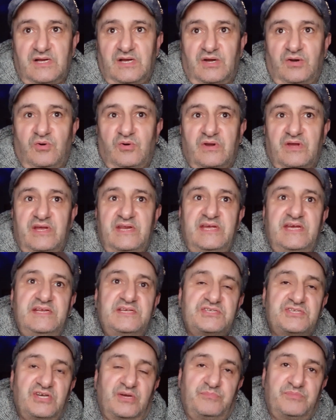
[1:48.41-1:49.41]
All I need
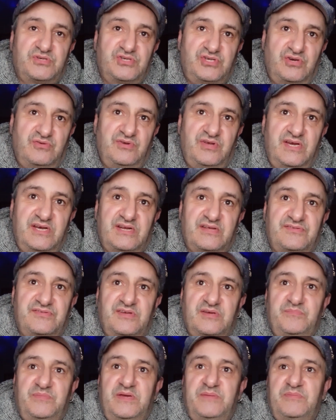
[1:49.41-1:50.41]
is the opportunity, and I
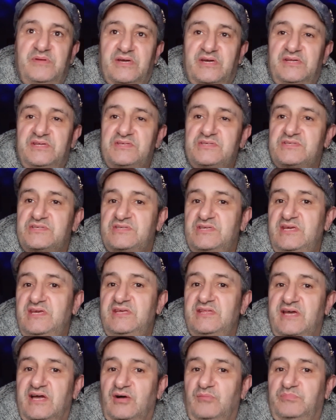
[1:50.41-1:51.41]
think people are going to see
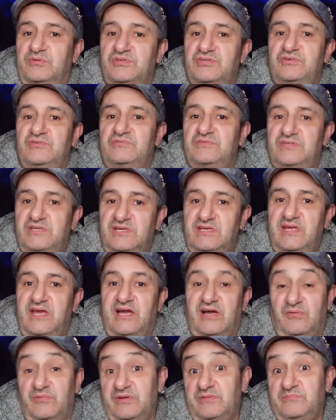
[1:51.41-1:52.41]
that opportunity
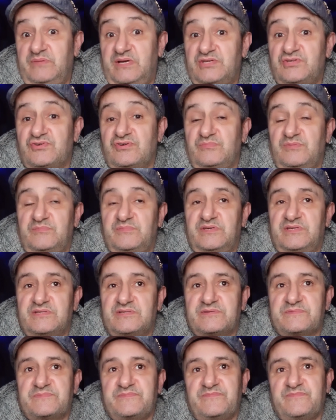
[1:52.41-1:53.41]
now with Matchroom, it
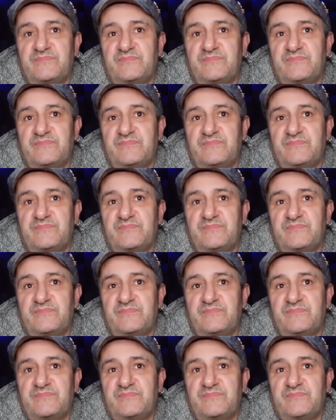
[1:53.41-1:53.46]
means.